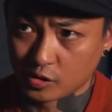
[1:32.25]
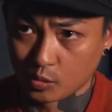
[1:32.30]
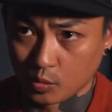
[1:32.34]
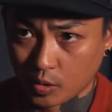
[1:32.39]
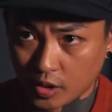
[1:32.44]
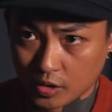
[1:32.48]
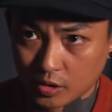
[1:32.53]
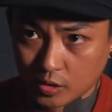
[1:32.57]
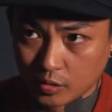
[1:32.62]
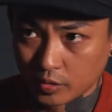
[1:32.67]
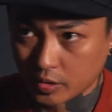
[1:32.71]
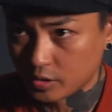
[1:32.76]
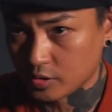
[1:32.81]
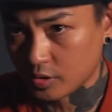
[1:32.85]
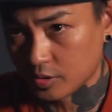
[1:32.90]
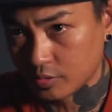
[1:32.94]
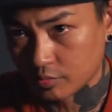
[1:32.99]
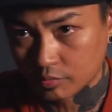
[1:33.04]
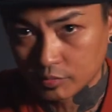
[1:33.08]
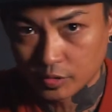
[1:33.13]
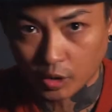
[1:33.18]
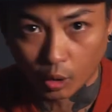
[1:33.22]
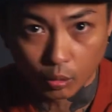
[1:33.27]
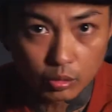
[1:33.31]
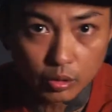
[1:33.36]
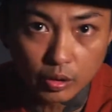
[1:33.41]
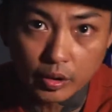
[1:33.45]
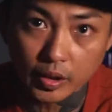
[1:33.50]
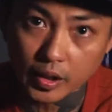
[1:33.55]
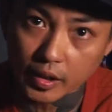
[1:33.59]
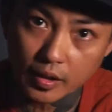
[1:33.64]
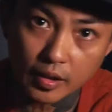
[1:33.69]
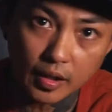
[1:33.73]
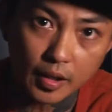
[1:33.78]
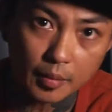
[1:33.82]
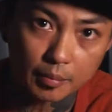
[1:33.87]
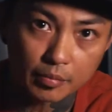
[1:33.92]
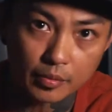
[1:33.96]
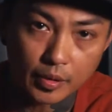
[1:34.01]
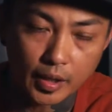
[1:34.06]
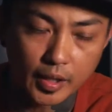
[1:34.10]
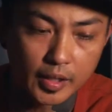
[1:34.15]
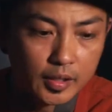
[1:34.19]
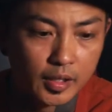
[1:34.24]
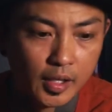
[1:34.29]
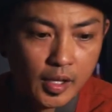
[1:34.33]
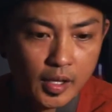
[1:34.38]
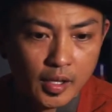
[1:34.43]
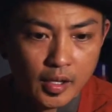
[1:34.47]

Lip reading: You wanna do it, then go look it up, right?